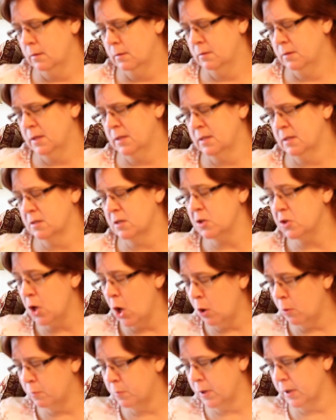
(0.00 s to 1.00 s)
this is a
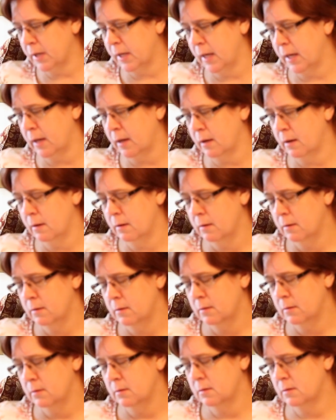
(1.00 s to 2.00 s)
notebooking
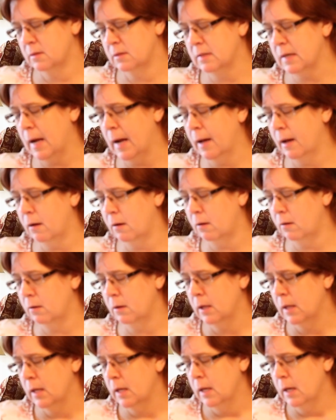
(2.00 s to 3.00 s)

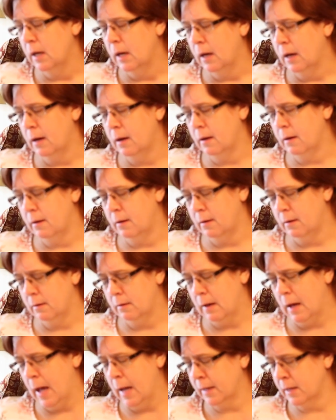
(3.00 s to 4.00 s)
style.
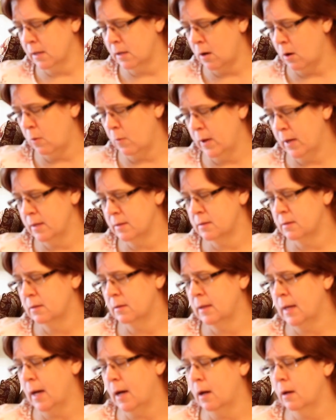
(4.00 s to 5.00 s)
I can
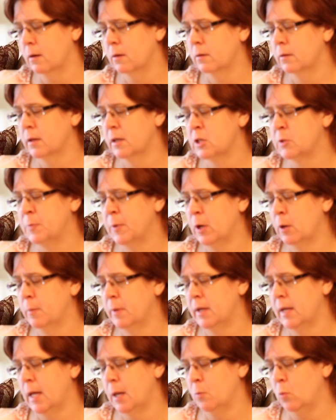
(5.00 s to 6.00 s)
always, yeah,
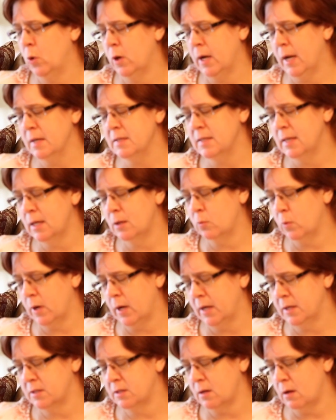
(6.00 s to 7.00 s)
experiment name what I did, what
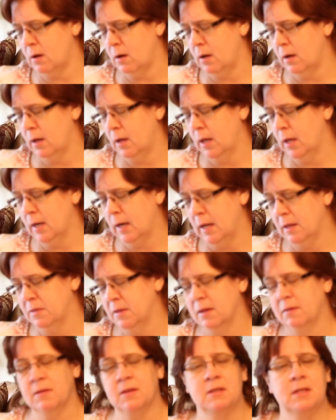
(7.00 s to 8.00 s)
I saw, and I
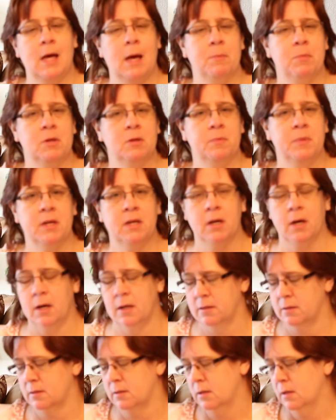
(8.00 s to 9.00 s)
think this happened
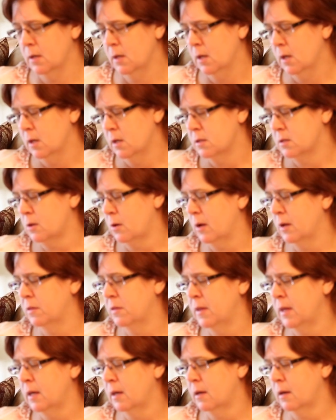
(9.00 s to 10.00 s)
because. So I
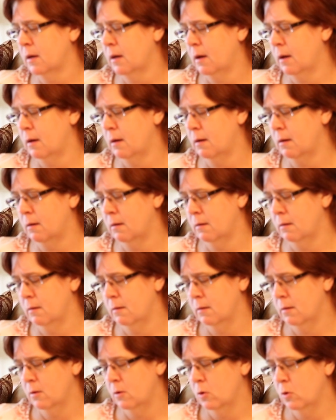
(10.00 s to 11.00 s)
think
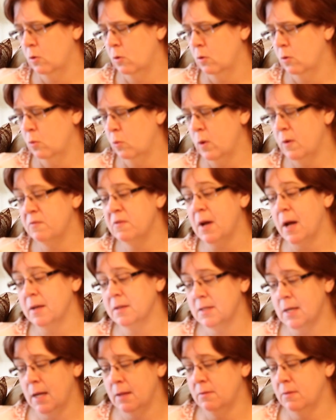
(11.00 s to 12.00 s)
we've
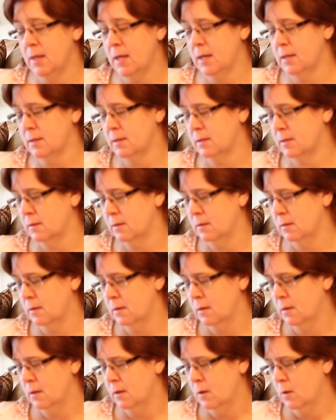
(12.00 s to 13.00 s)
not done this.
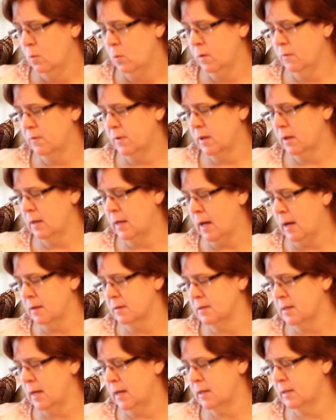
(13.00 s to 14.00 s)
Yeah,
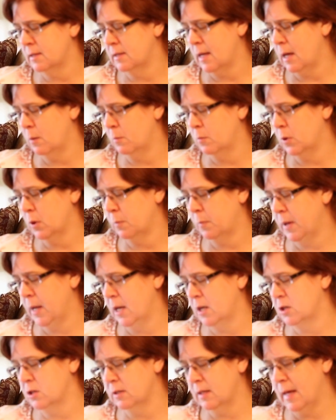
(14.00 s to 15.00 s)
science notebook
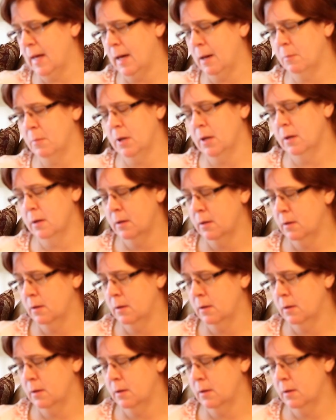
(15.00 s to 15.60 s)
page, lab